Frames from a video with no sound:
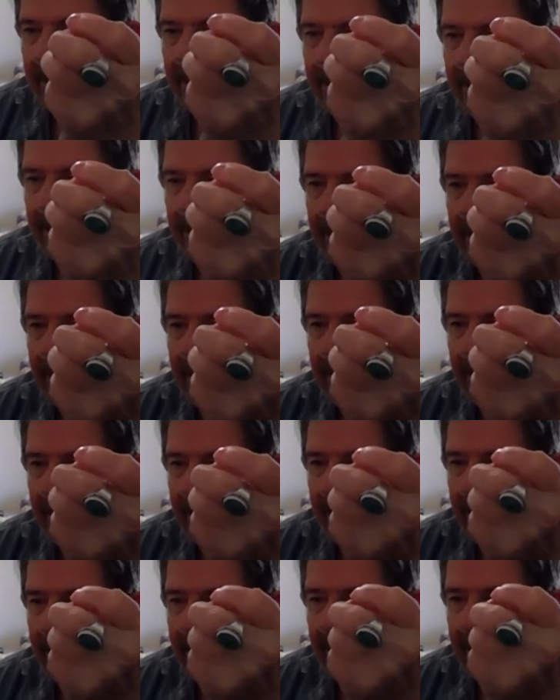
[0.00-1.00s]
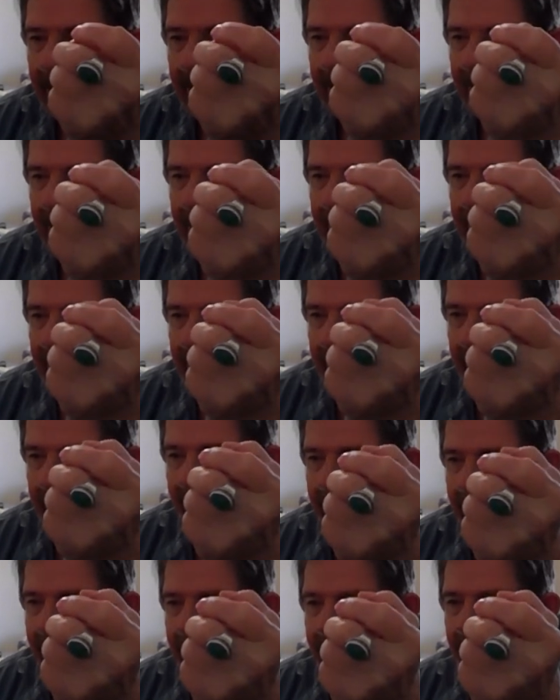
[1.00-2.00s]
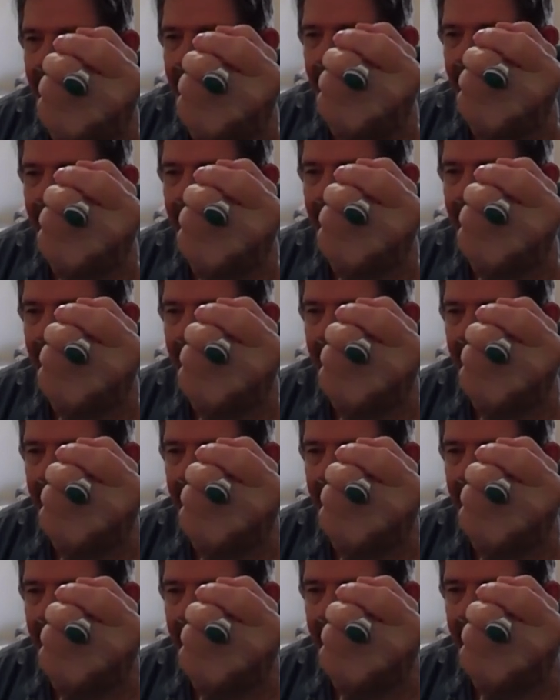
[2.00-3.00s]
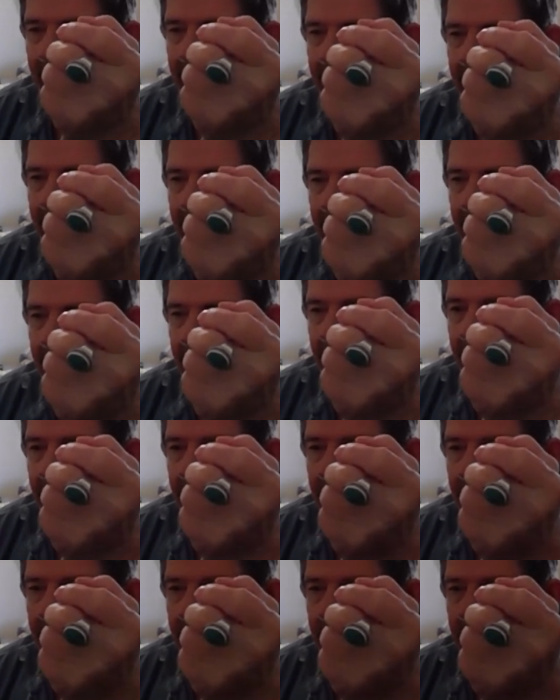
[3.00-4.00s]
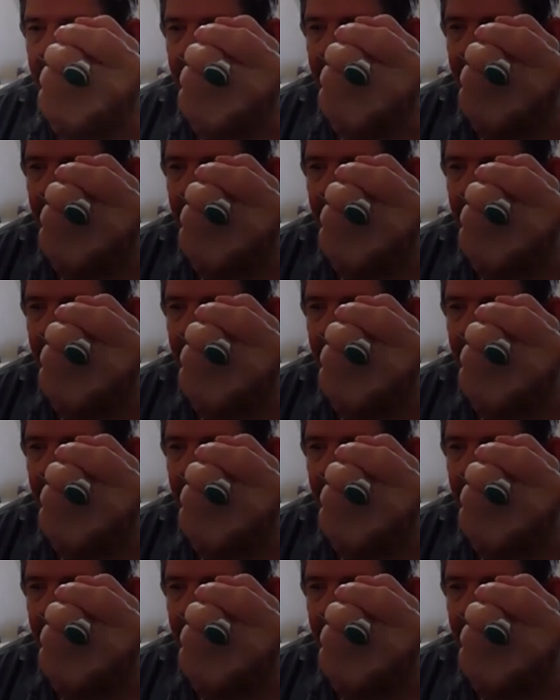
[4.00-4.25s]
(not speaking)